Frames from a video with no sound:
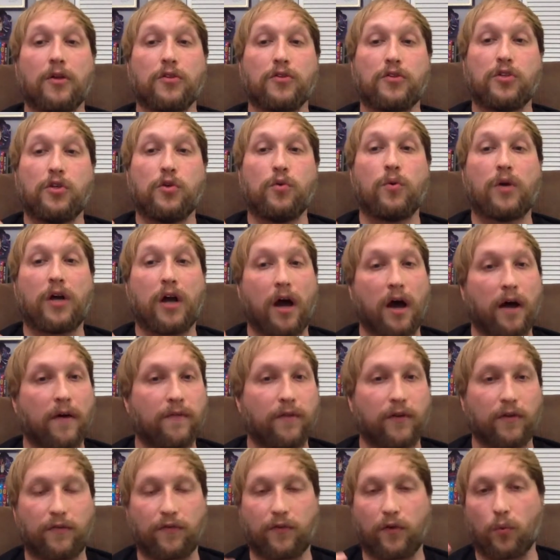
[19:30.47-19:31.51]
to
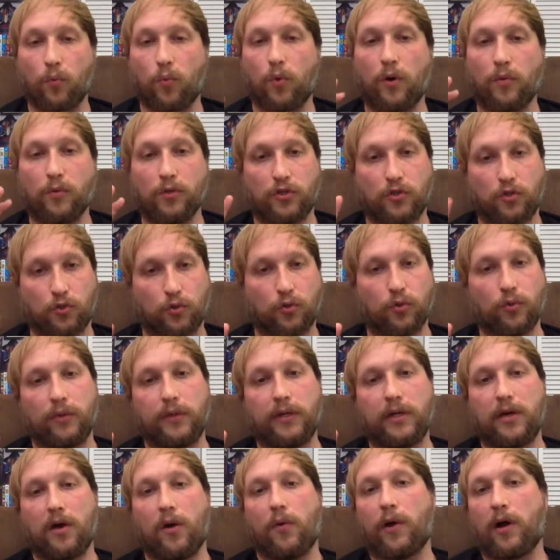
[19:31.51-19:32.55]
cover for what was
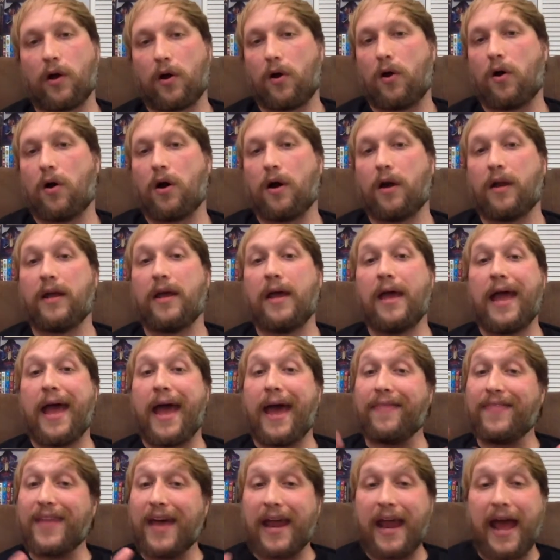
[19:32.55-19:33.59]
truly going on.
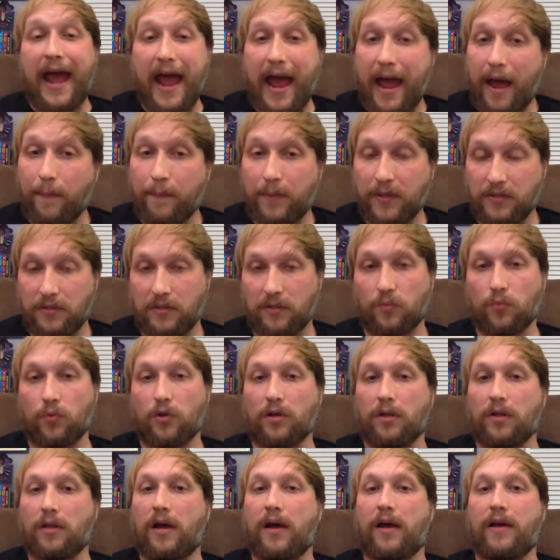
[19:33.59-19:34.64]
And that happens in
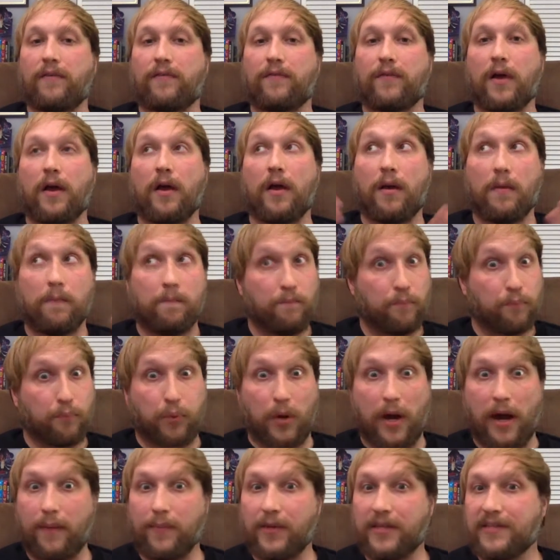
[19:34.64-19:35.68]
real life.
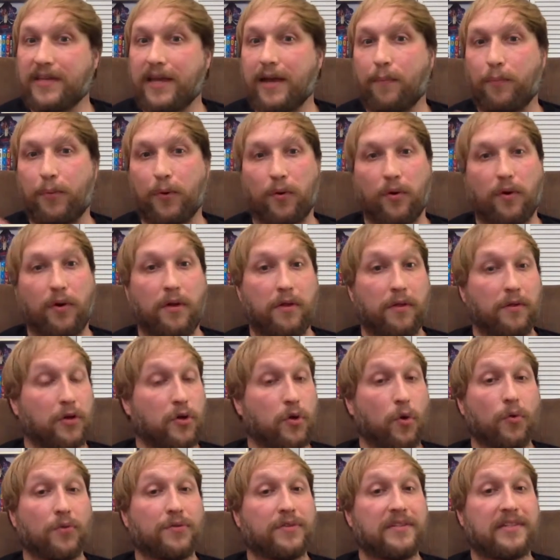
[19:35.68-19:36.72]
Prime example,
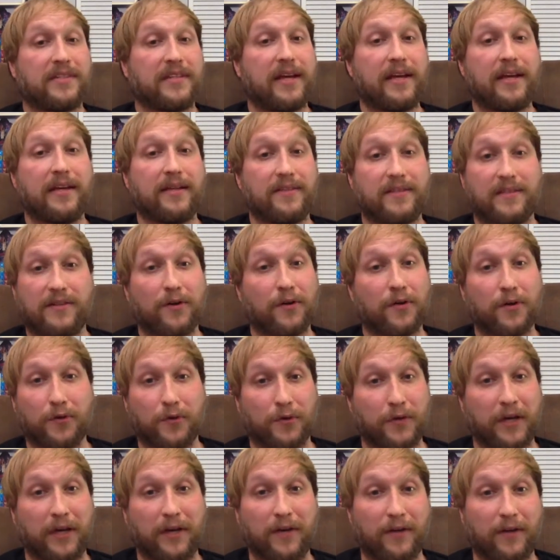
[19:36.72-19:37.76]
Golden State serial
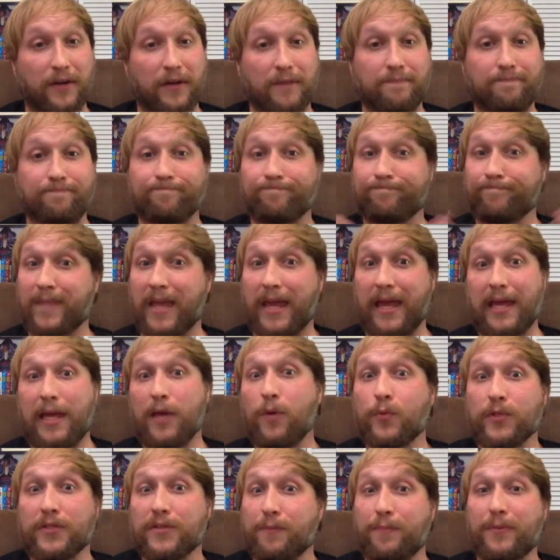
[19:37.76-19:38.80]
killer. He
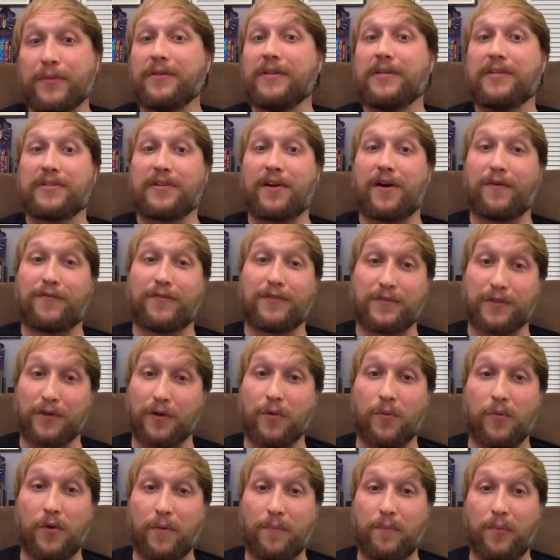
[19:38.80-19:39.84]
was a police officer
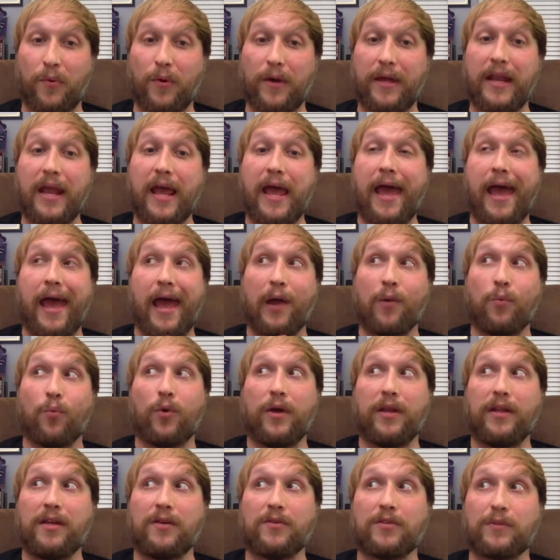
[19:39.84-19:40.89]
at one point. And
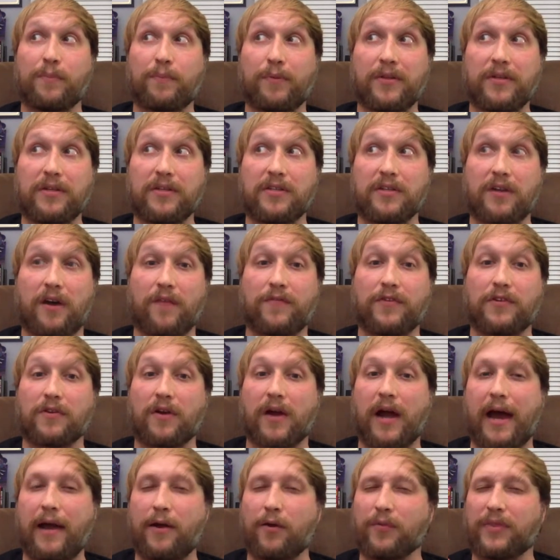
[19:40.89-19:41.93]
when he was a police
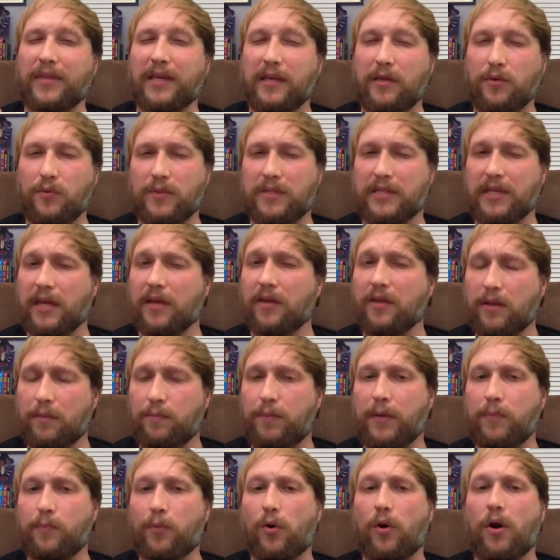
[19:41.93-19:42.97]
officer, I don't think he was killing
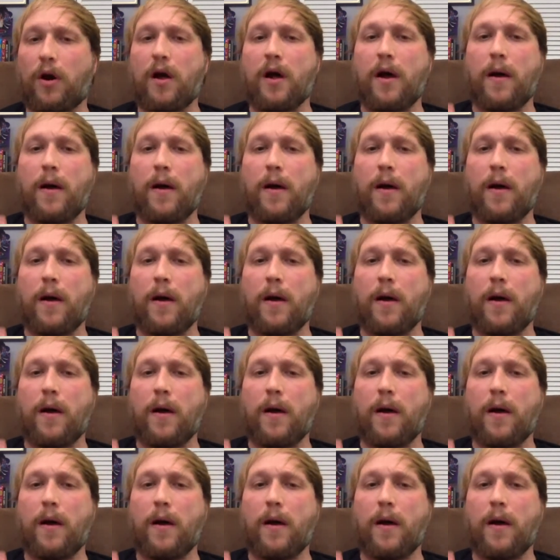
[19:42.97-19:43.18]
people,